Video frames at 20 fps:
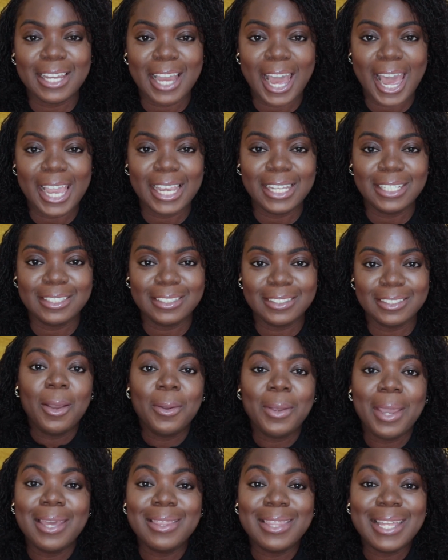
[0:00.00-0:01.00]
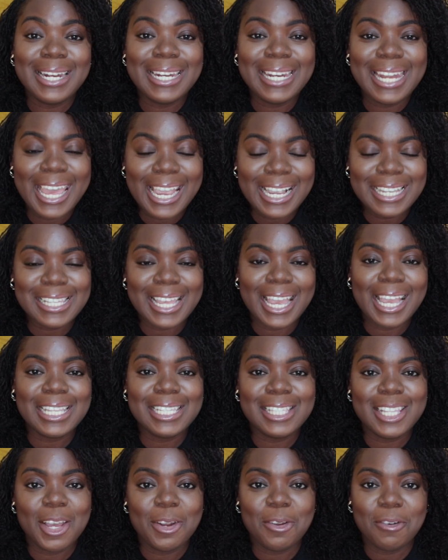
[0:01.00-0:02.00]
guide. Okay, the next
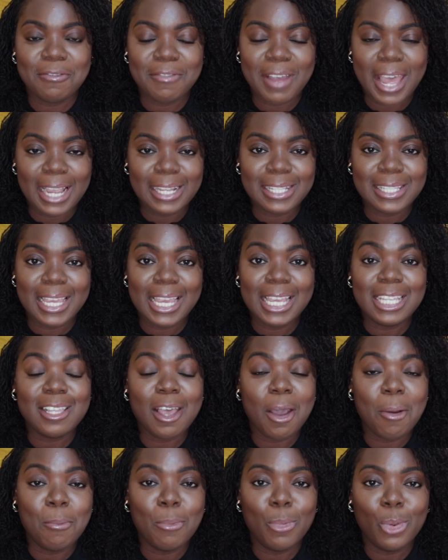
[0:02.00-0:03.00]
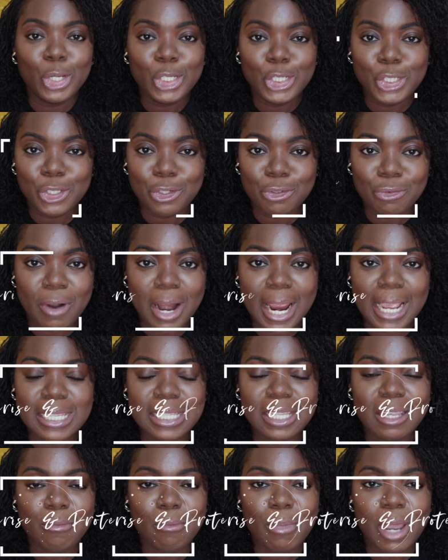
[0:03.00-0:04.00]
external factor is
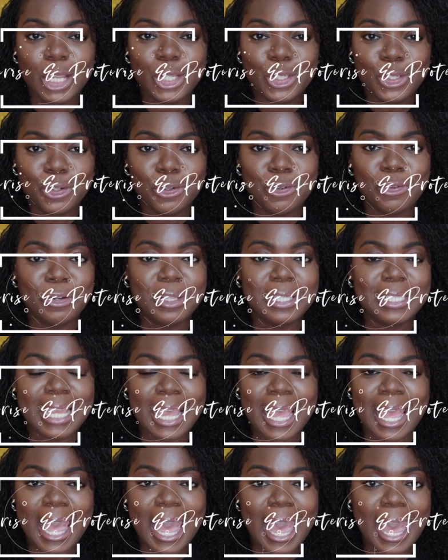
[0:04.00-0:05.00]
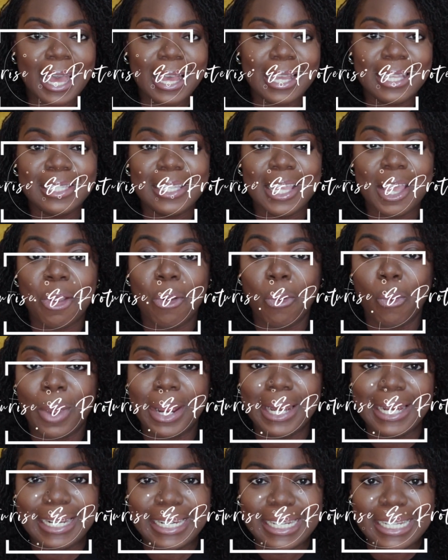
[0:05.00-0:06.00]
moisturizing my children's hair as and
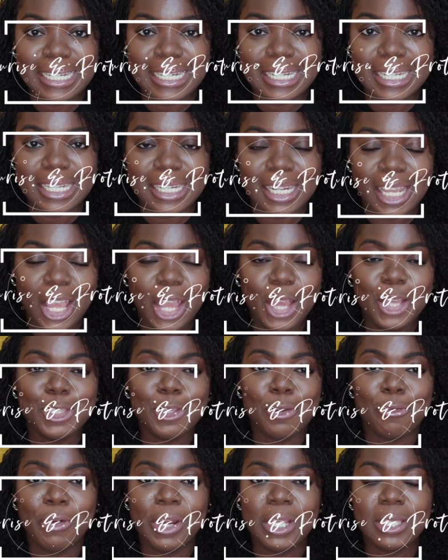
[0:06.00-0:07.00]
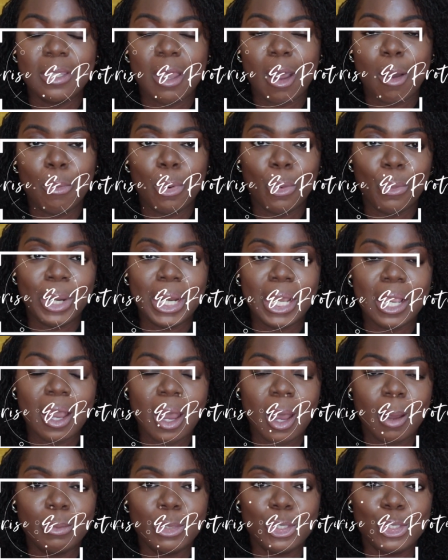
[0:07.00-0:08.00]
when needed. So for example, when it
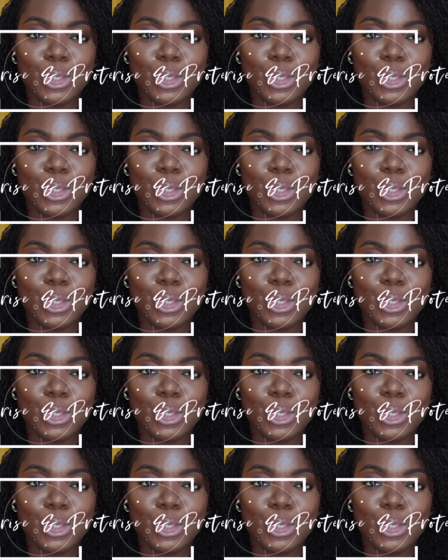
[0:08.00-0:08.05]
comes